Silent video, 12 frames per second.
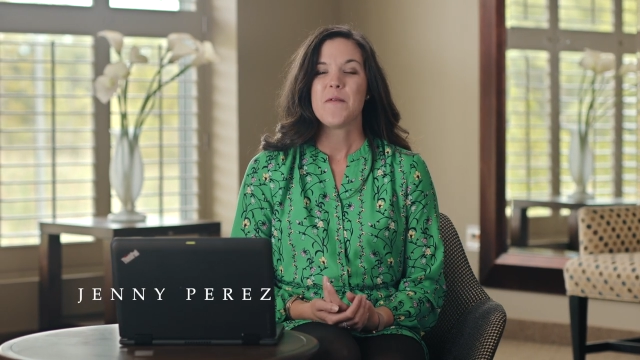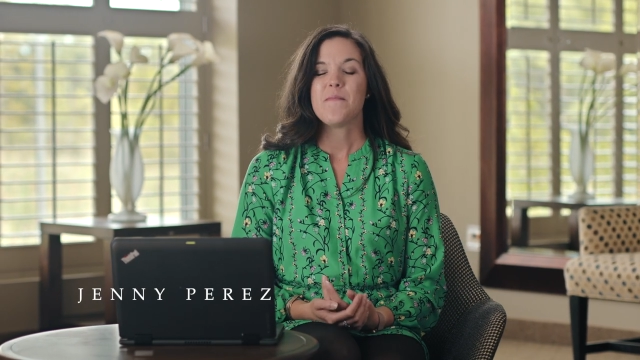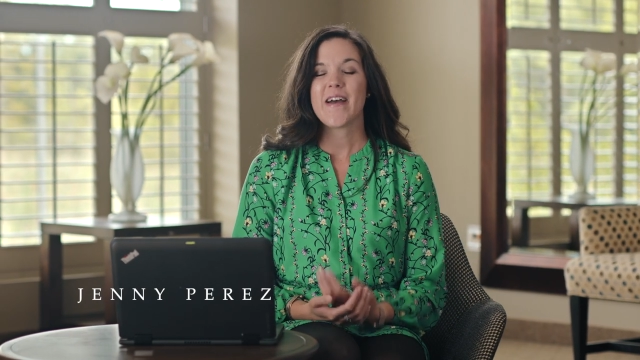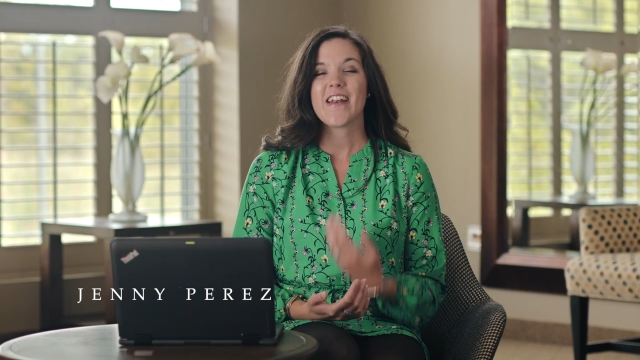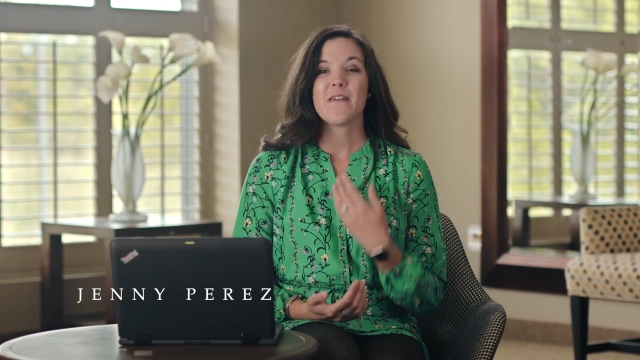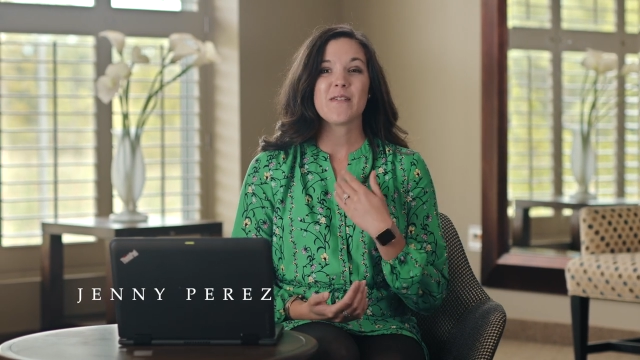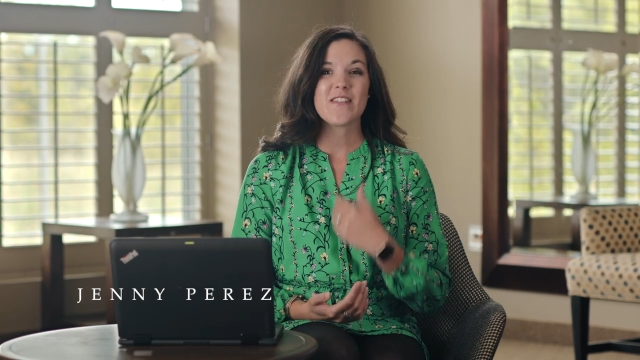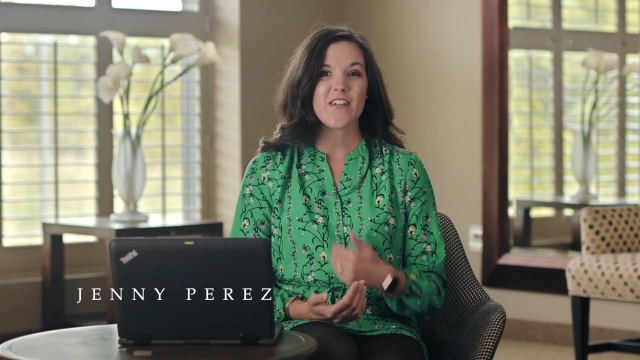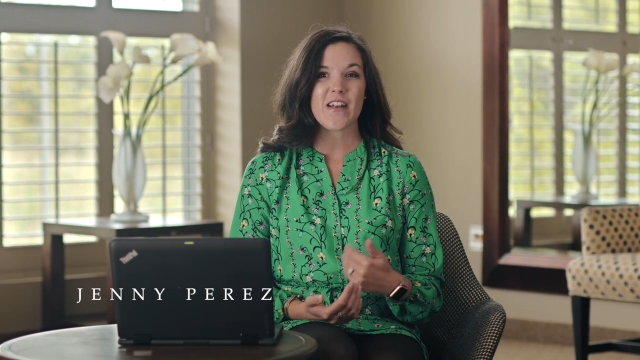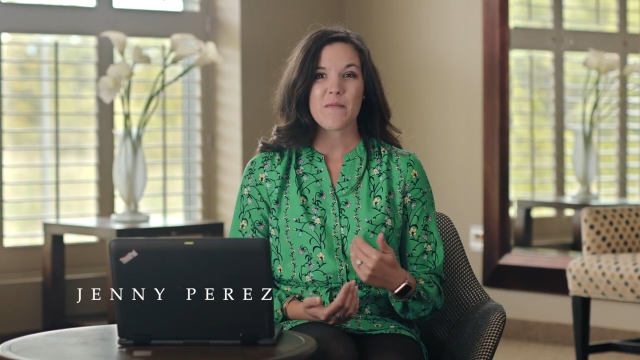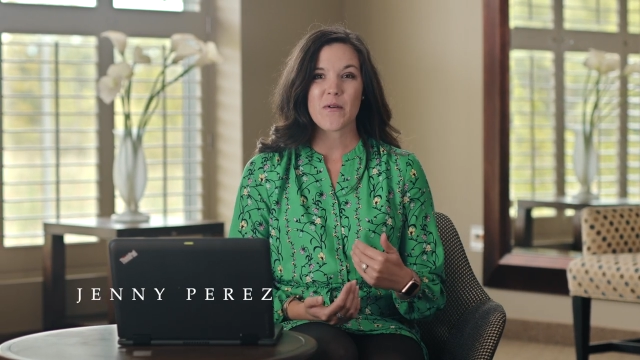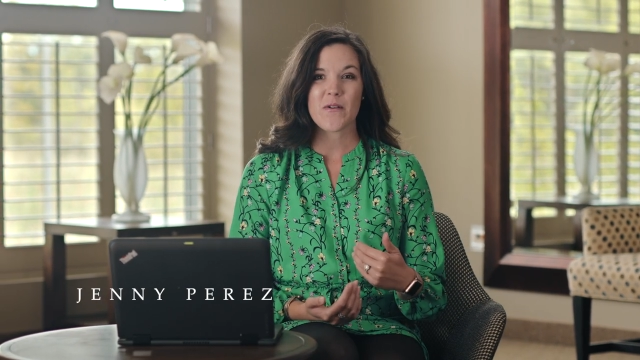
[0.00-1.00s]
My name is
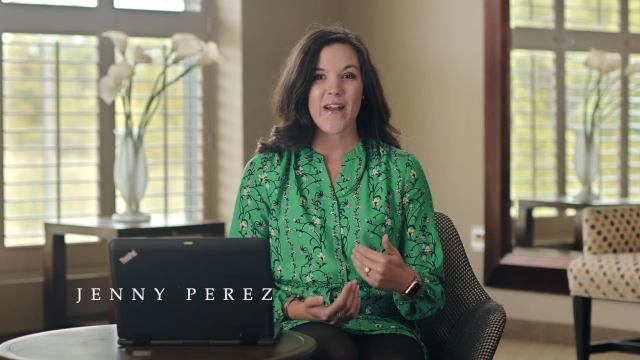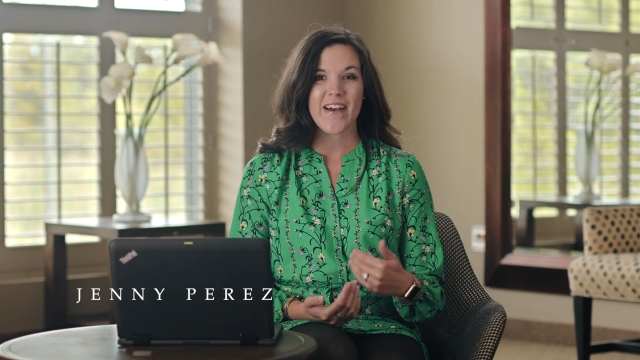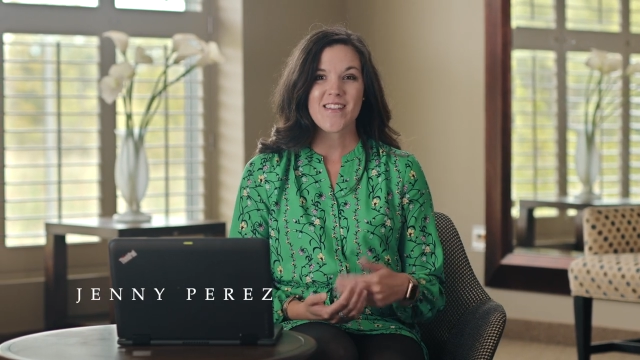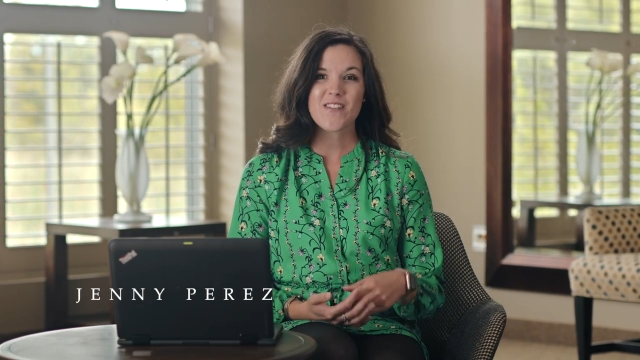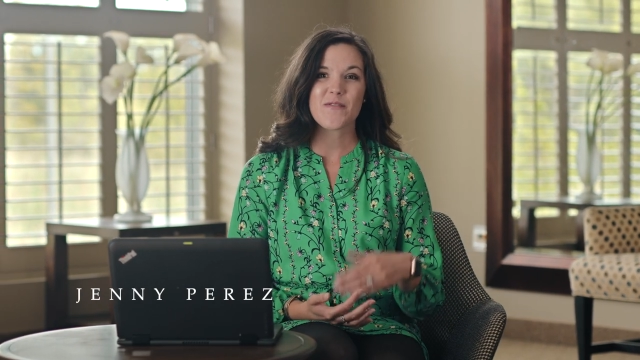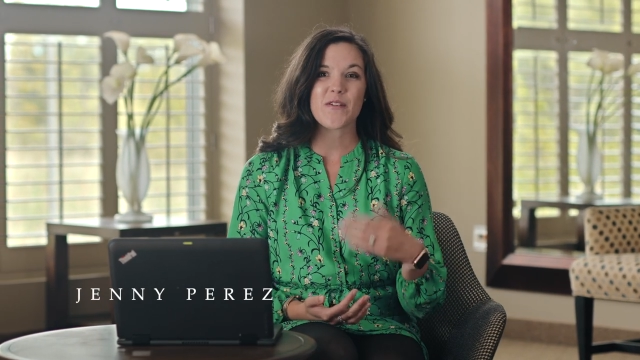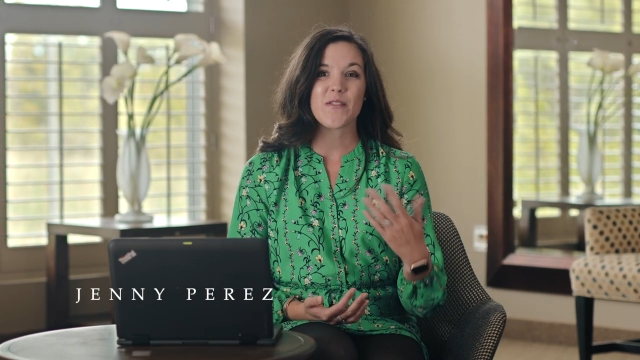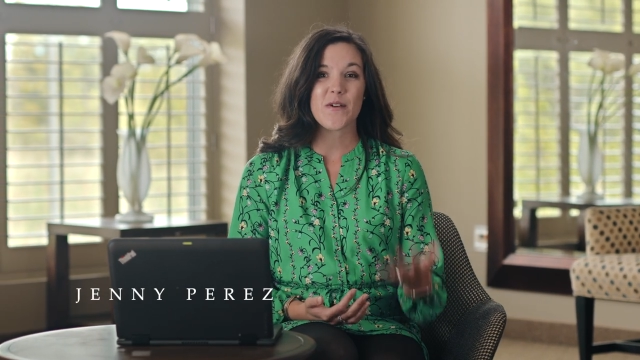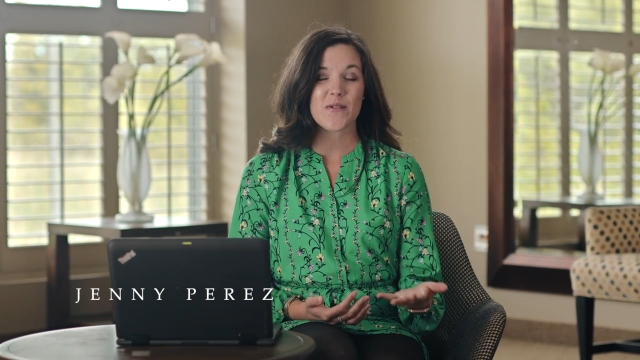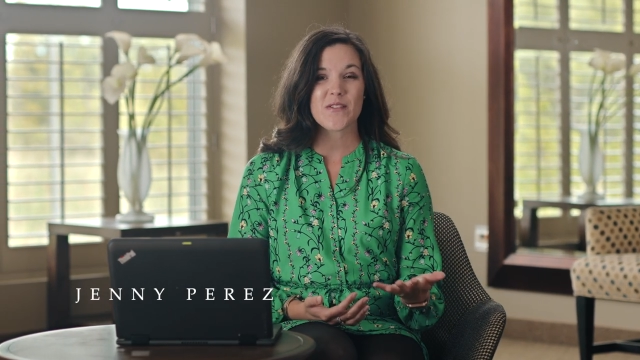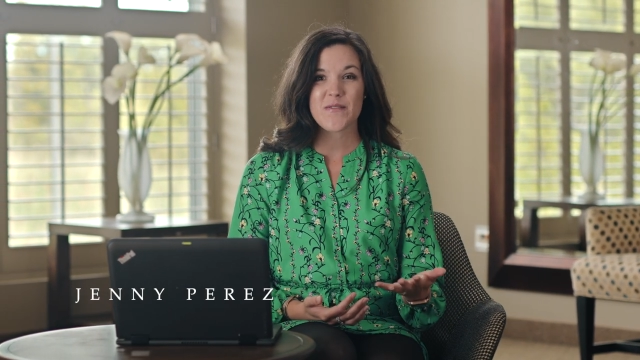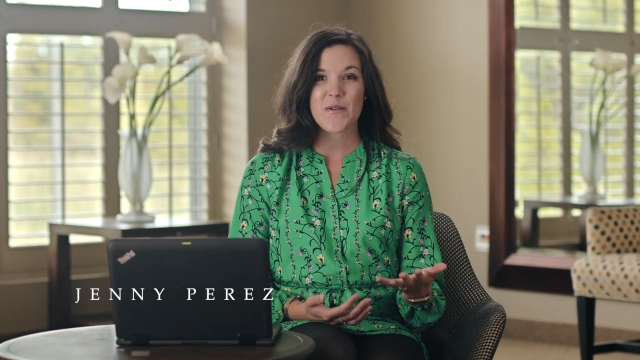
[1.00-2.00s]
Jenny Perez, for
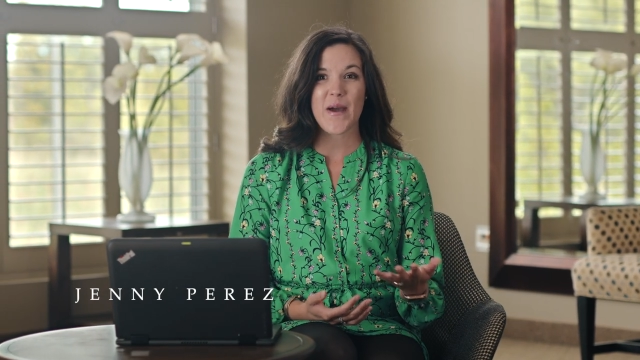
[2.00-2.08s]
those of